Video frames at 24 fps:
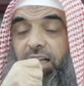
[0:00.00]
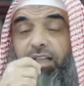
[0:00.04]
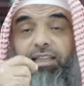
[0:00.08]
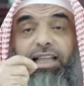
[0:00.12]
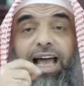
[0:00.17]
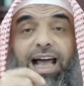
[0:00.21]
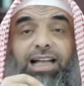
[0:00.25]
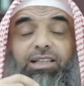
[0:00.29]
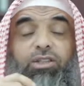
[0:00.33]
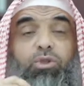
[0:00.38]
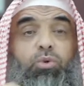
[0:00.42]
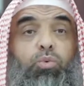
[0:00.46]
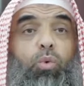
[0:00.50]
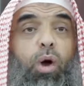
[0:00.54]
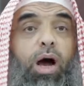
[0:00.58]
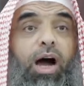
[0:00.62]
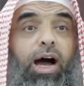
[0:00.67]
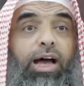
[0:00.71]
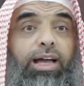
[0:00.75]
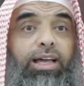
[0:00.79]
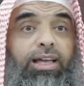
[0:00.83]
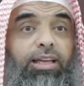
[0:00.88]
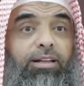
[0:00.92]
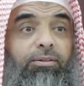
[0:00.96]
That's
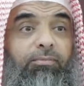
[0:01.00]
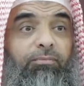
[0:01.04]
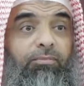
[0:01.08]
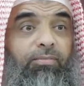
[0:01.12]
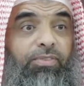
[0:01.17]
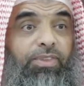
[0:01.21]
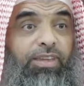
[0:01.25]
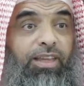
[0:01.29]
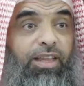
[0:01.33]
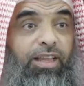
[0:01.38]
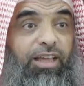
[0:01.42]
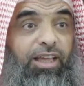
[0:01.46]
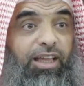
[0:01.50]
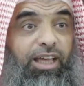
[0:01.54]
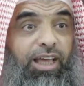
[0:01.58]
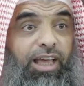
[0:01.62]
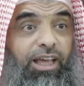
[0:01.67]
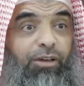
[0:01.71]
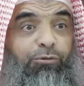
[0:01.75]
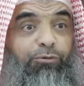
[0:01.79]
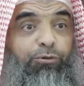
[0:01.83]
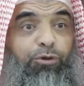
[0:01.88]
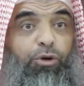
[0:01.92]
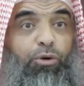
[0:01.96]
why,
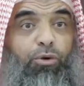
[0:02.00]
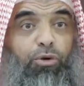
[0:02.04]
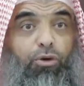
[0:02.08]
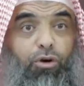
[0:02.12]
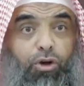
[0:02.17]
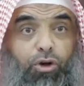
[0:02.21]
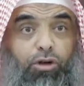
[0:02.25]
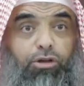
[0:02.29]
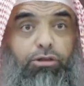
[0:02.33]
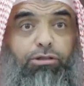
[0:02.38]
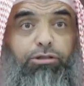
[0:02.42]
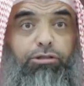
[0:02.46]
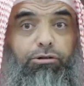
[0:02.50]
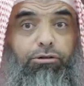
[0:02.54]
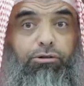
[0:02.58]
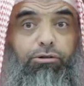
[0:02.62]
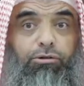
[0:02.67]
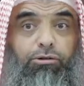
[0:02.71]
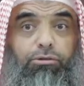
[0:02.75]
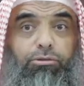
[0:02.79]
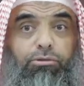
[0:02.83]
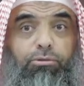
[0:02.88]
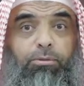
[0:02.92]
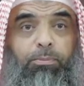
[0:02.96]
if you look
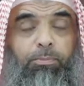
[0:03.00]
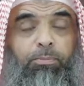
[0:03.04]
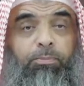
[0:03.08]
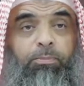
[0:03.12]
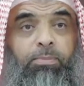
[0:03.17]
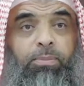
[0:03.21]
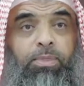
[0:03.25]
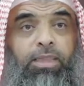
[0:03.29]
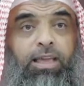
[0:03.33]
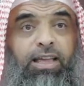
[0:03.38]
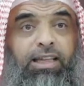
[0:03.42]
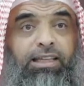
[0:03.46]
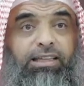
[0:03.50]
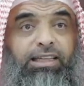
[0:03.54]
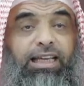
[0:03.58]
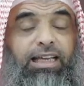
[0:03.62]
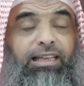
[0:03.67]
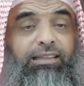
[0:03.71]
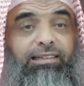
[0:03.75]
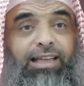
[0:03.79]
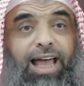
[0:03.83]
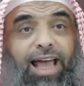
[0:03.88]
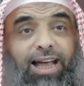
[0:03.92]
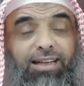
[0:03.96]
through
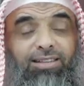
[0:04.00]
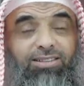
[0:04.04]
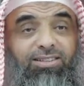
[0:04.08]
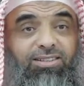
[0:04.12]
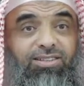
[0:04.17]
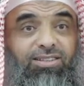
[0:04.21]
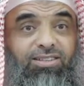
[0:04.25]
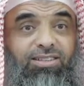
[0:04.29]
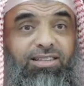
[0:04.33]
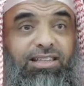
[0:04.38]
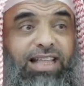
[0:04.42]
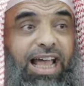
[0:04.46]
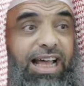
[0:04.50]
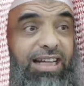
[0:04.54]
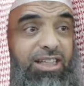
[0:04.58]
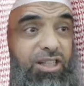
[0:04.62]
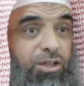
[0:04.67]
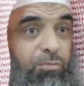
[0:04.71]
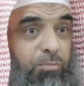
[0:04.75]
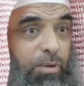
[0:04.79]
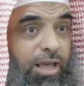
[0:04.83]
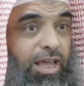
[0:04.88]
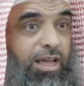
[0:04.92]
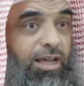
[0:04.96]
the texts that
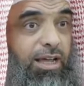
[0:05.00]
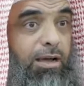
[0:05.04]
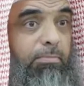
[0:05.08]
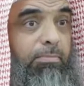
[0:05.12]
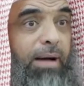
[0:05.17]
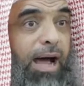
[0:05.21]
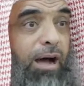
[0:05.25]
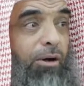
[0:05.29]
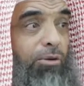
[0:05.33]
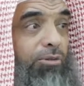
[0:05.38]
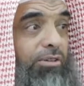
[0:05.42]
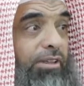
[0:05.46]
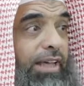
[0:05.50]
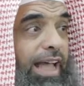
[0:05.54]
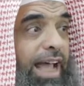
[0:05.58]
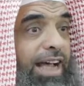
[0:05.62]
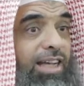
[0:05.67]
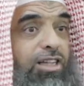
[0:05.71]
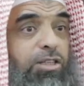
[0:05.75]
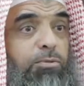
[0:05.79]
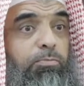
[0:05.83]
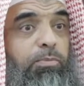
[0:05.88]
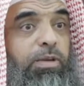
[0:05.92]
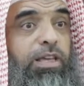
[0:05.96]
speak about
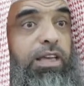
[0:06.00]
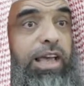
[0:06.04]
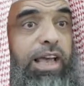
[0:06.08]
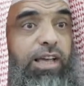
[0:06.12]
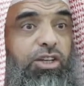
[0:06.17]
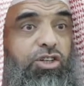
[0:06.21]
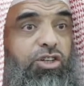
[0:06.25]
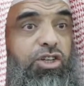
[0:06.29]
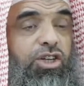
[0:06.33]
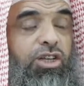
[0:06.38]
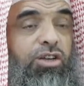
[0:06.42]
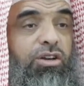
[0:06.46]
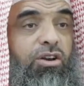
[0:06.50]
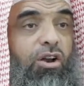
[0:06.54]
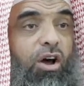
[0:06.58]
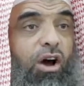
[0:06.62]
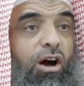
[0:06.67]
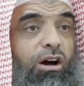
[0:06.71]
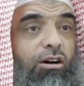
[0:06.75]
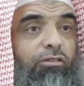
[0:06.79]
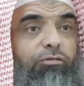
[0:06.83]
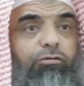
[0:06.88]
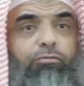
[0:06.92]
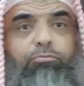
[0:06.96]
expiation
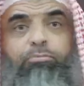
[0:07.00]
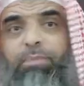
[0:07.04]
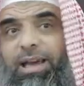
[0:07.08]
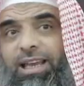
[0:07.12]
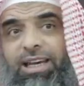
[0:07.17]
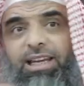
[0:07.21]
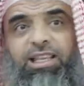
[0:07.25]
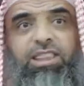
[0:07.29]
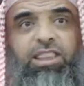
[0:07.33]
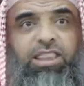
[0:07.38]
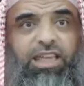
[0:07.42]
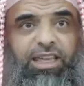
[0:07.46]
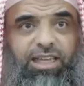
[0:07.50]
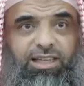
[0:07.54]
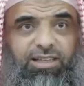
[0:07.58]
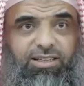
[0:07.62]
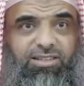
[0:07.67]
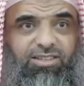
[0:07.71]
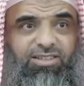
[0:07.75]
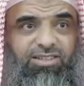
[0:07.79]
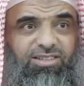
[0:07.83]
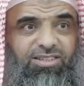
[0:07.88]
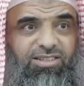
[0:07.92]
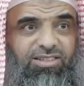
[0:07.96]
of many
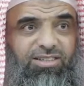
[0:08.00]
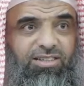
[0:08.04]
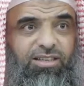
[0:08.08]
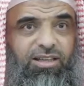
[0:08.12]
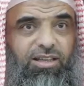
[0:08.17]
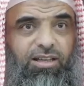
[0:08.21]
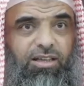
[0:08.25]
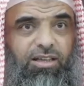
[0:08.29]
things,